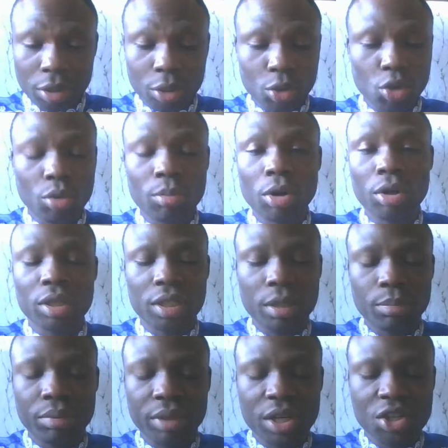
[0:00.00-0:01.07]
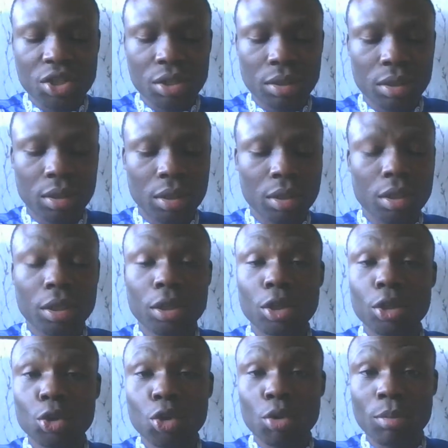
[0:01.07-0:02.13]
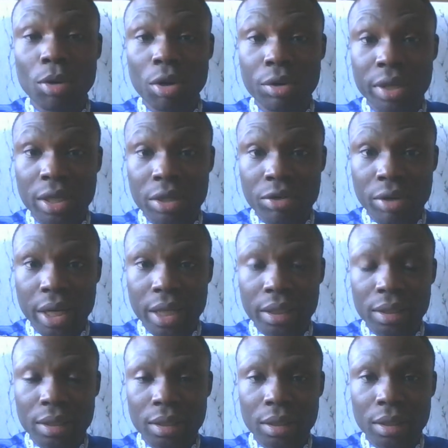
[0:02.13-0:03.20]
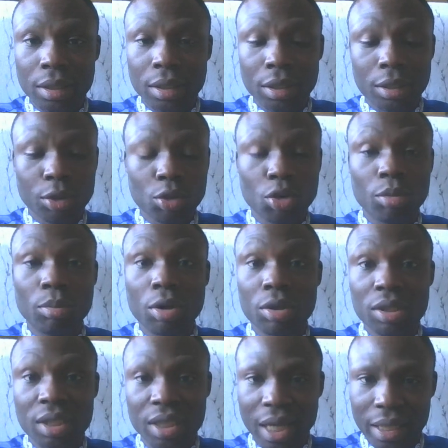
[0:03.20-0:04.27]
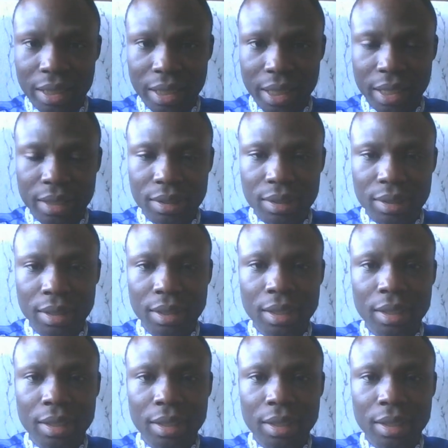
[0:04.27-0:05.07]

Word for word: No more depression, no more regret, no more sadness.